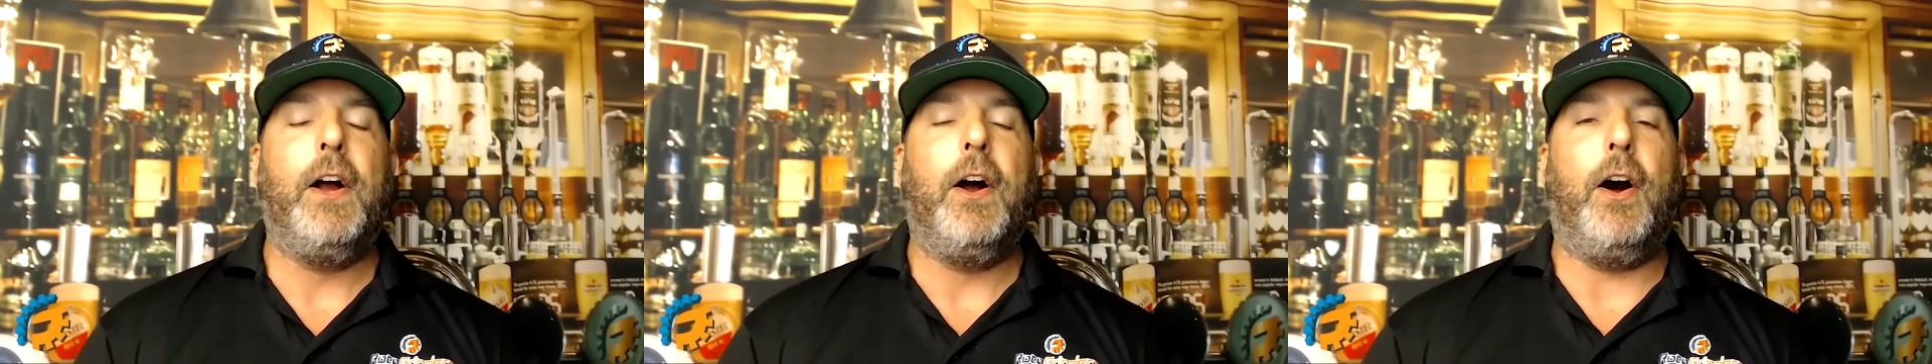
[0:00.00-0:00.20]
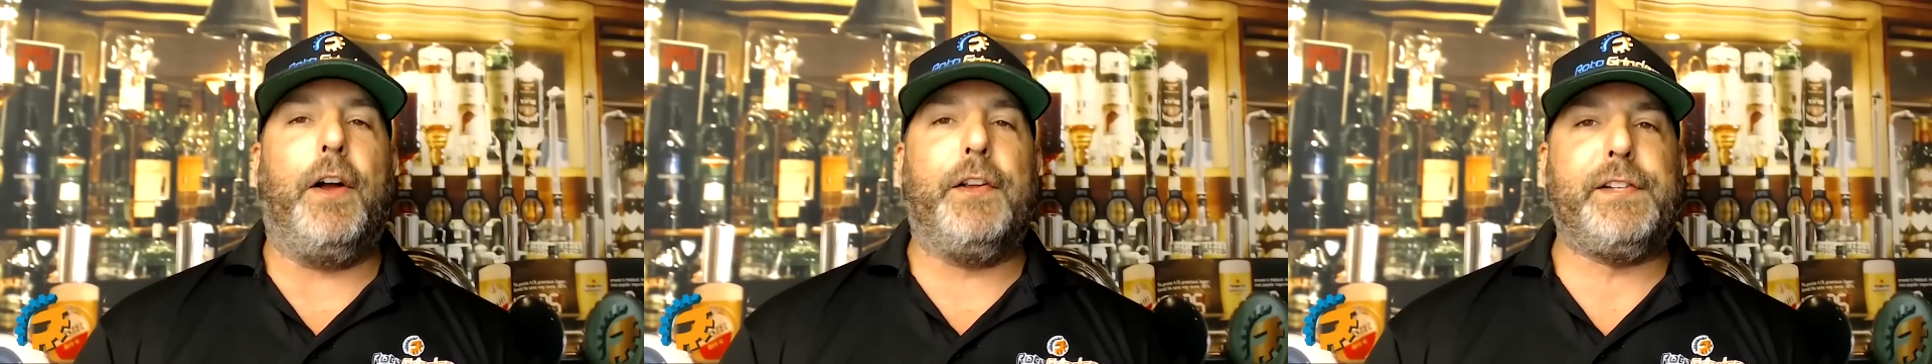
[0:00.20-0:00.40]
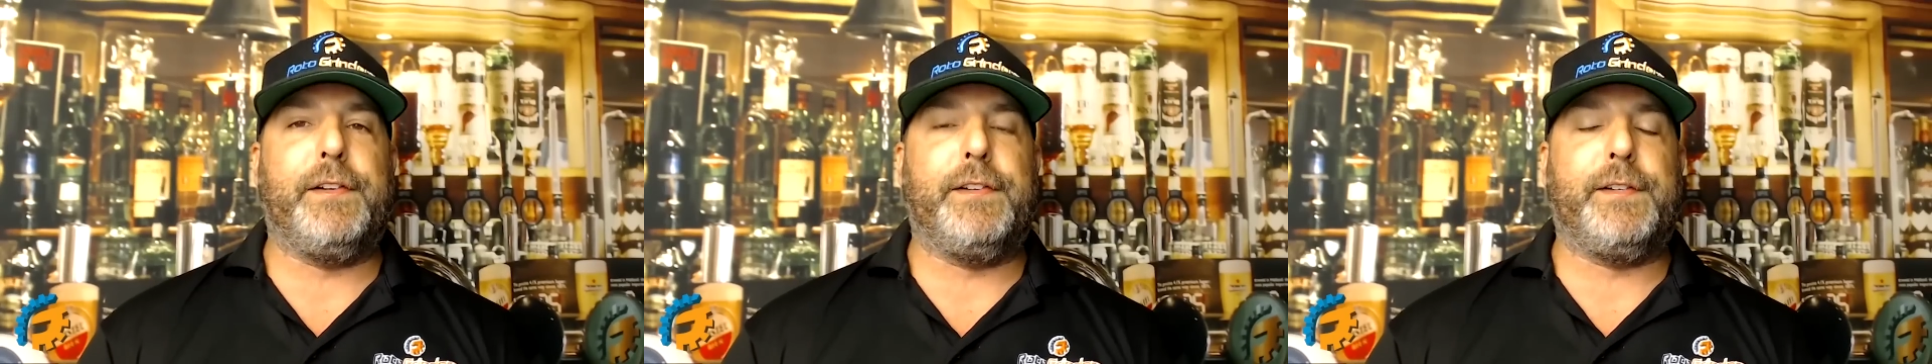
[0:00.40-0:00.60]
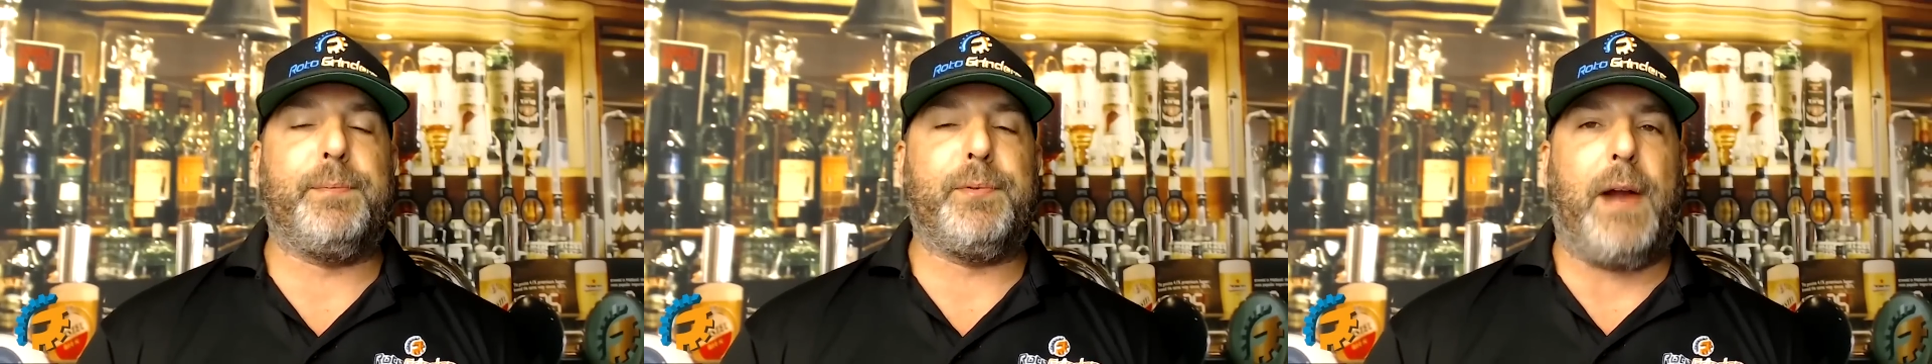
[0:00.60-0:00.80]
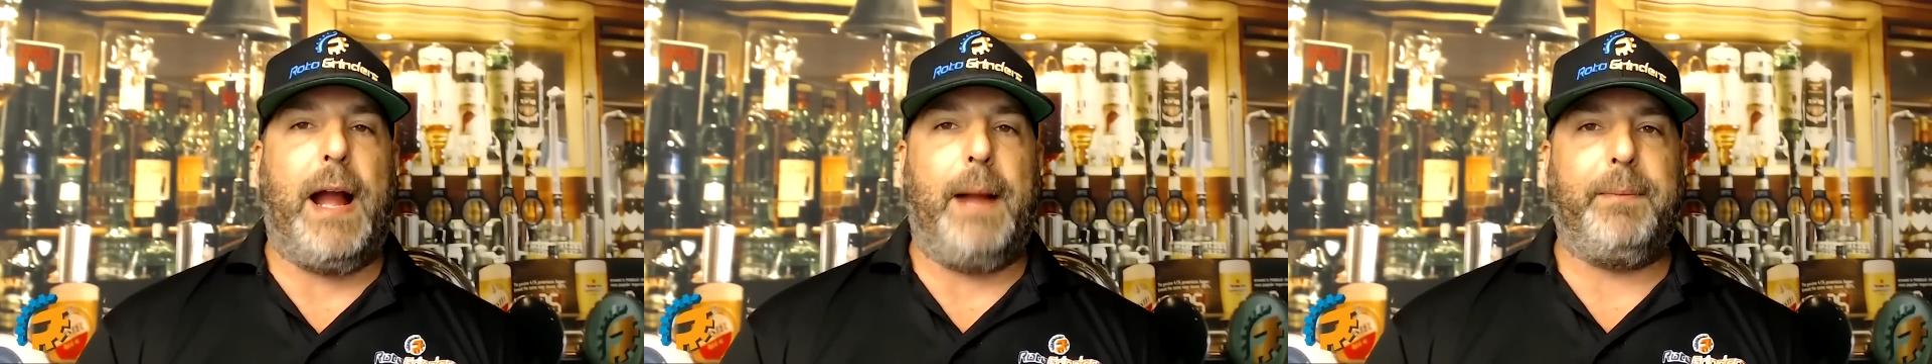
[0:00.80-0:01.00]
Also,
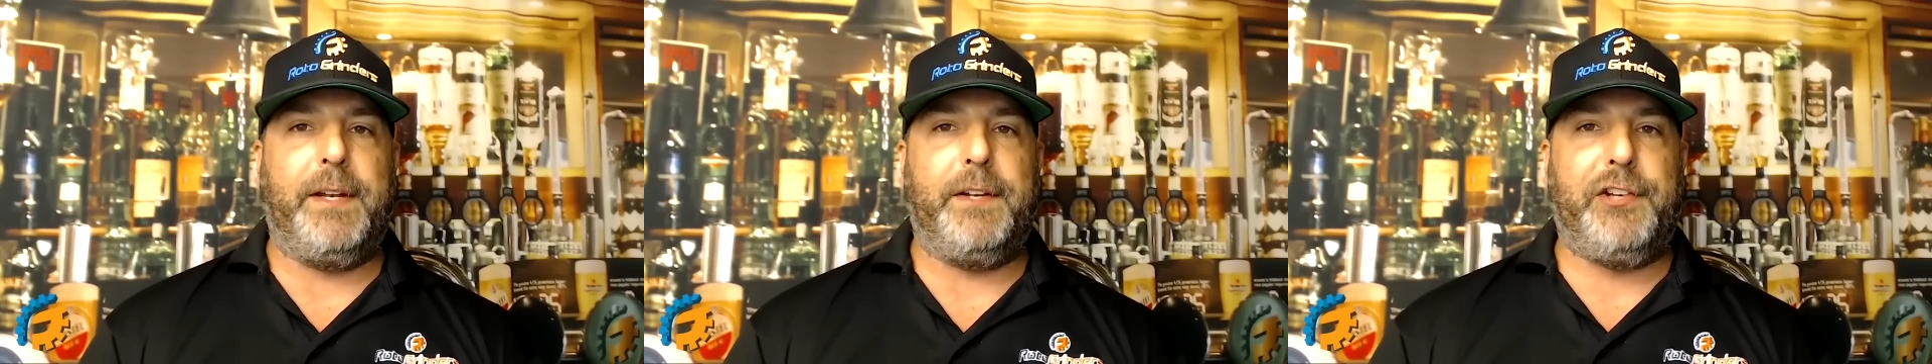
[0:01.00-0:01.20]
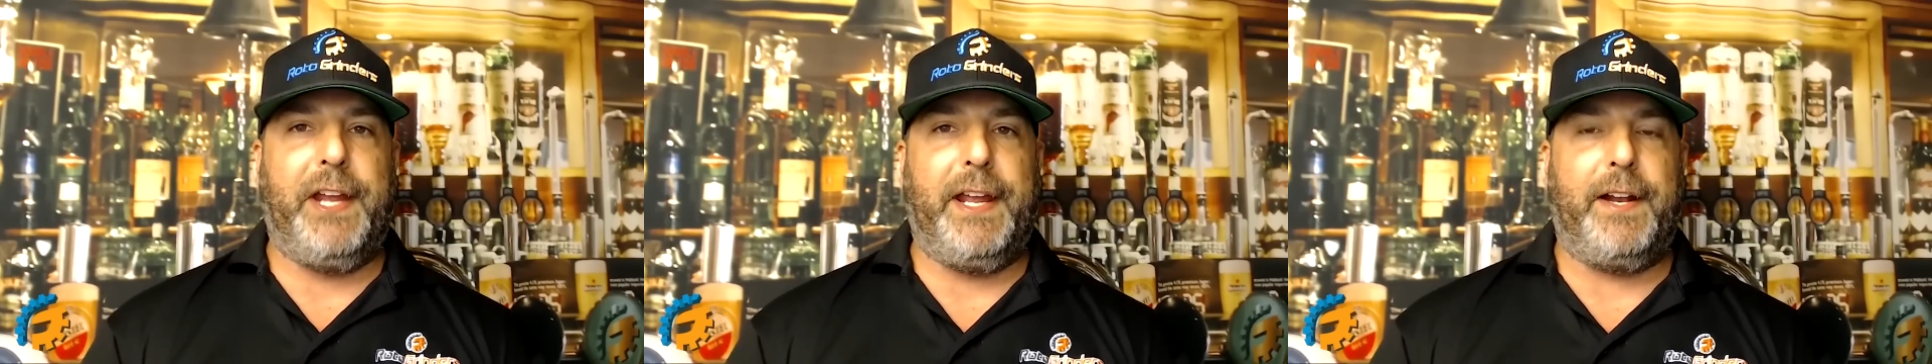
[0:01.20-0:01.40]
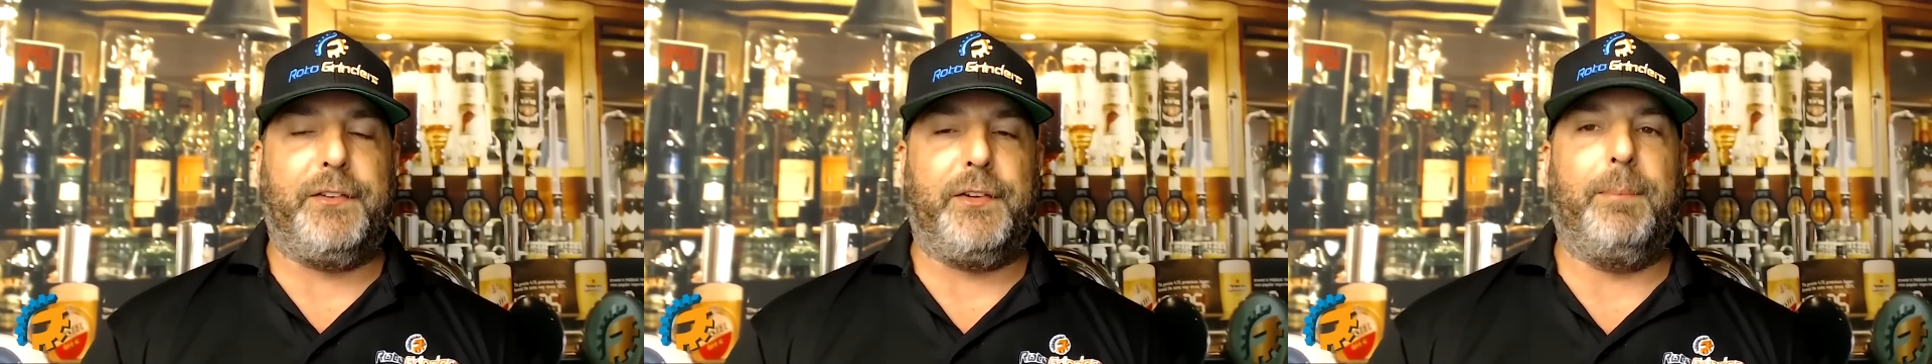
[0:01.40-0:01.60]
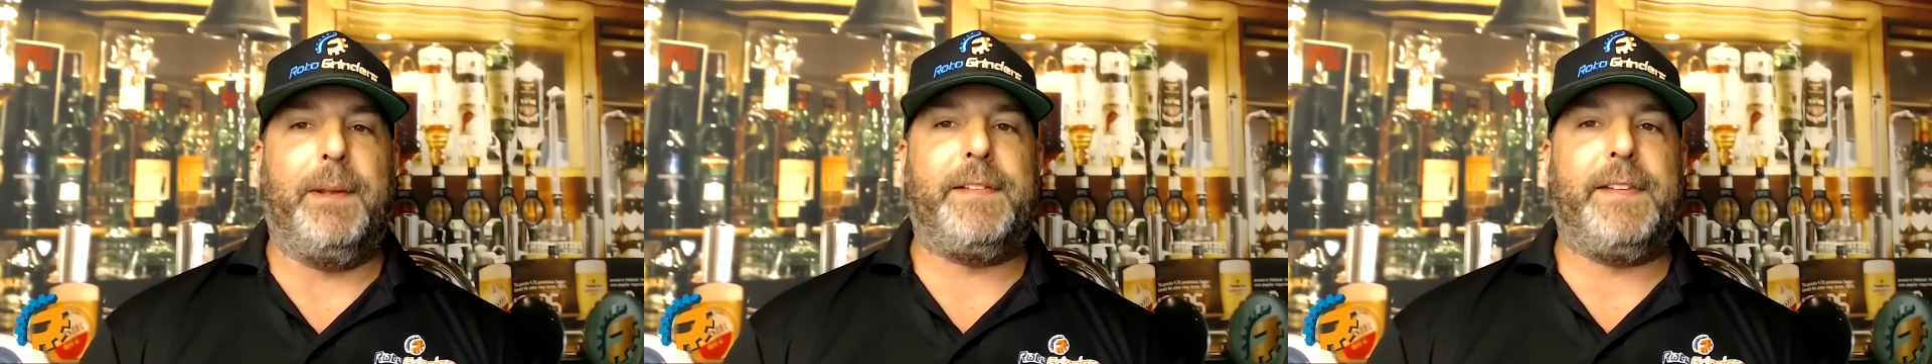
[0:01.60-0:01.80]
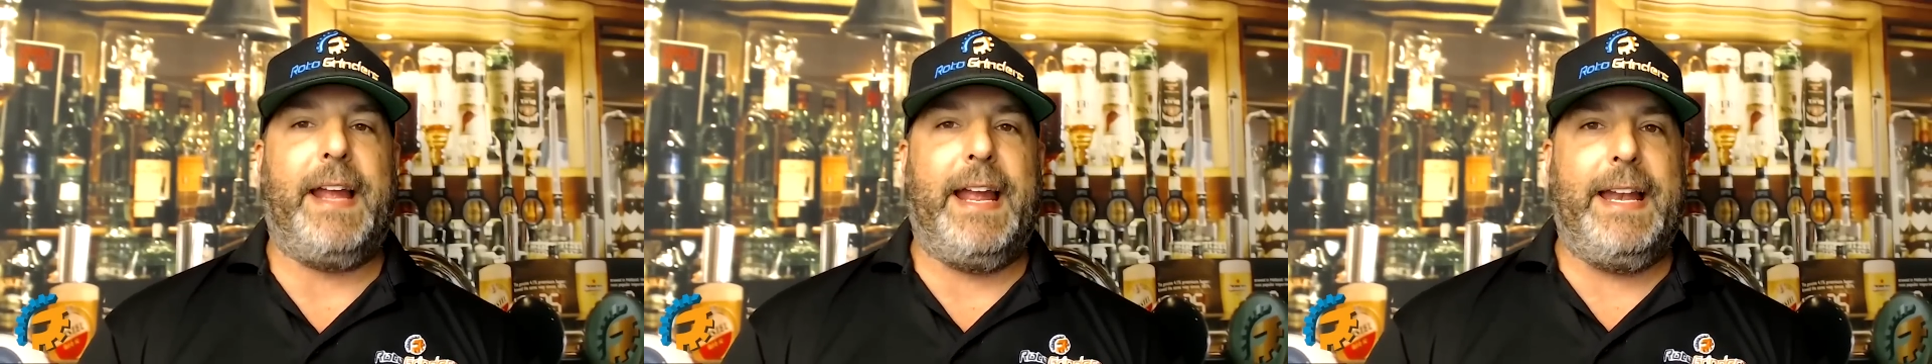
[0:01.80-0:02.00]
subscribe to the channel. Don't
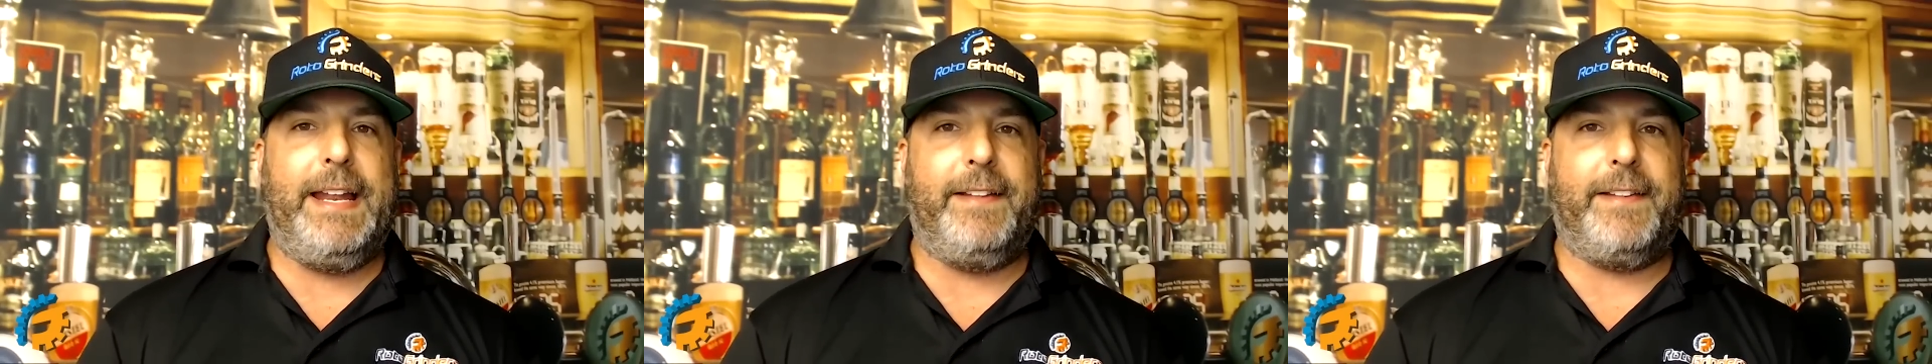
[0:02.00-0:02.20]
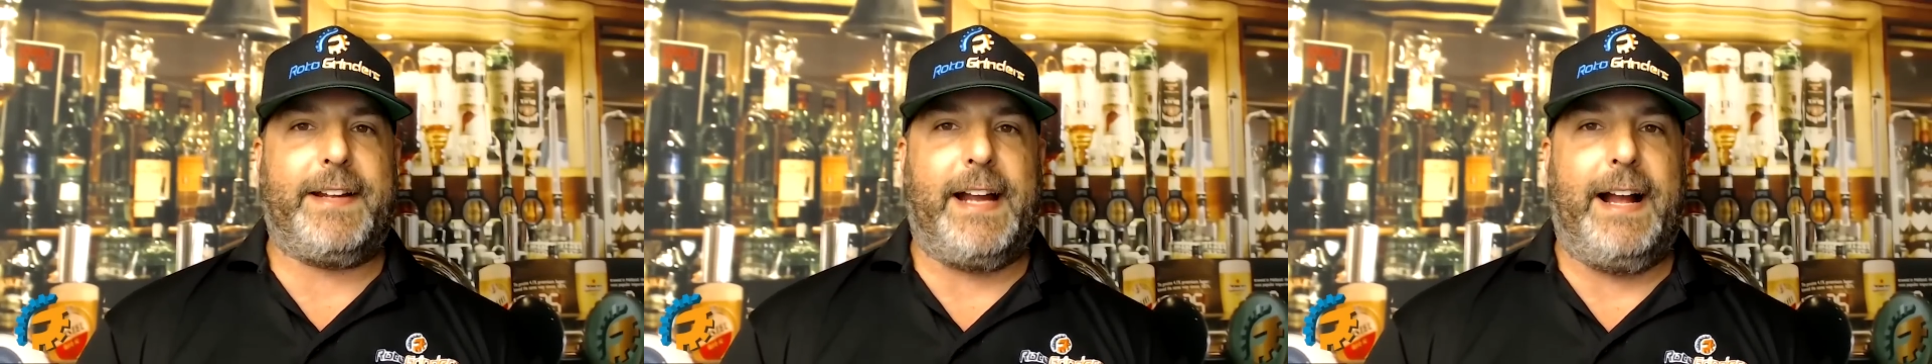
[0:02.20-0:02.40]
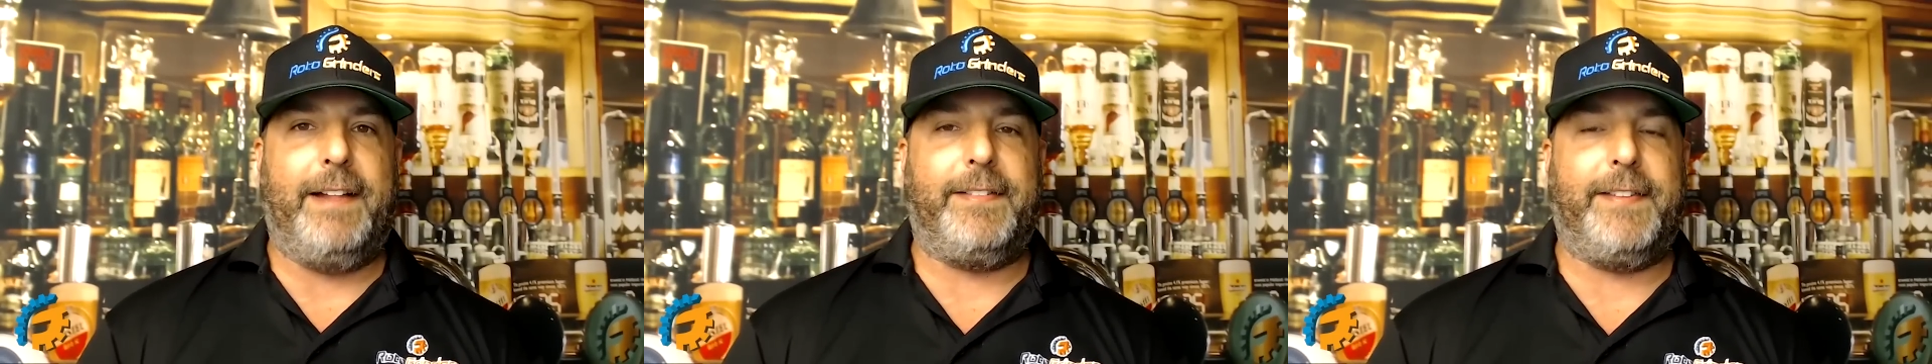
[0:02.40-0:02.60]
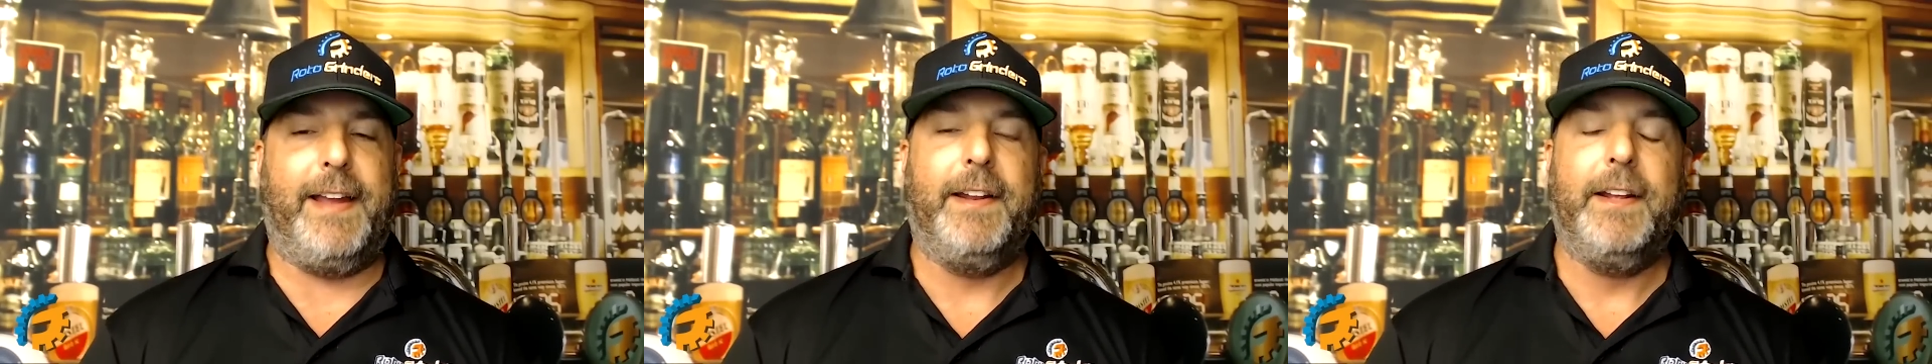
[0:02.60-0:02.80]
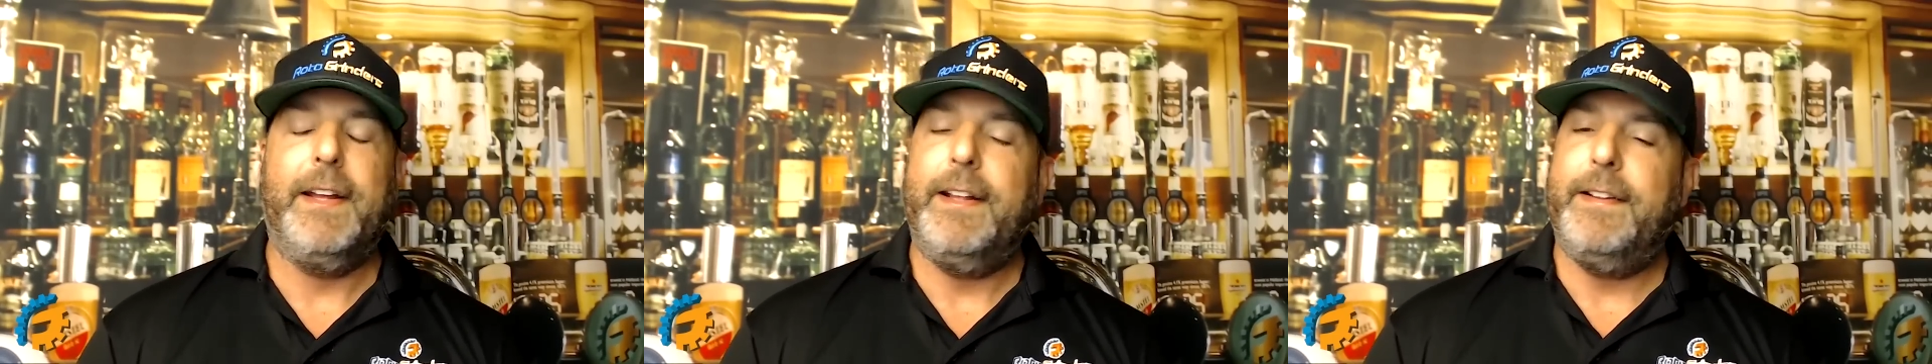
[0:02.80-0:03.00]
miss any of the
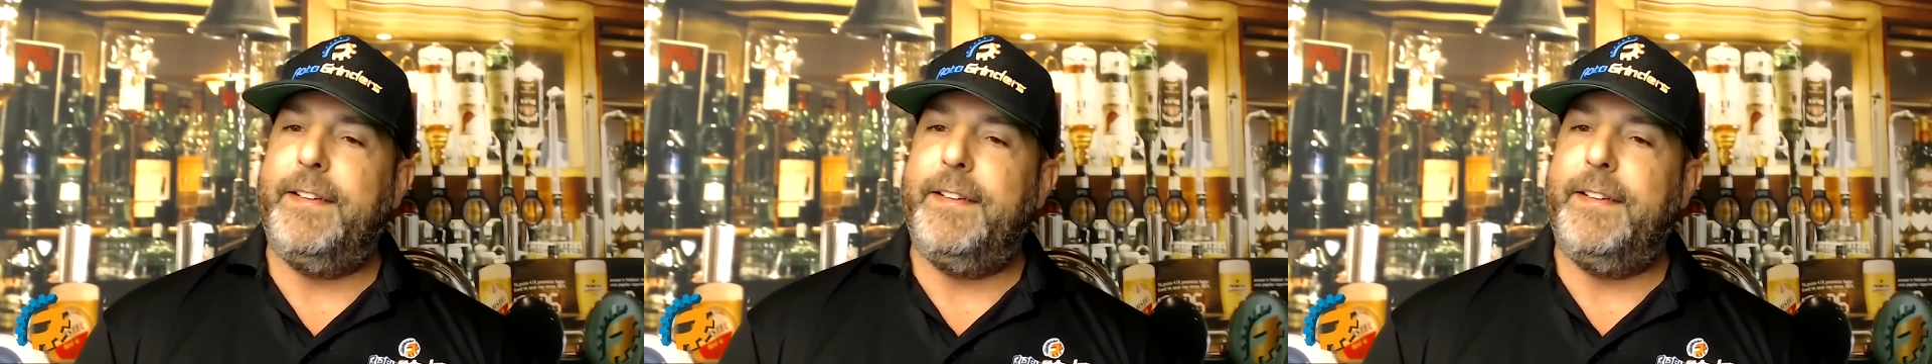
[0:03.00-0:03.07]
content.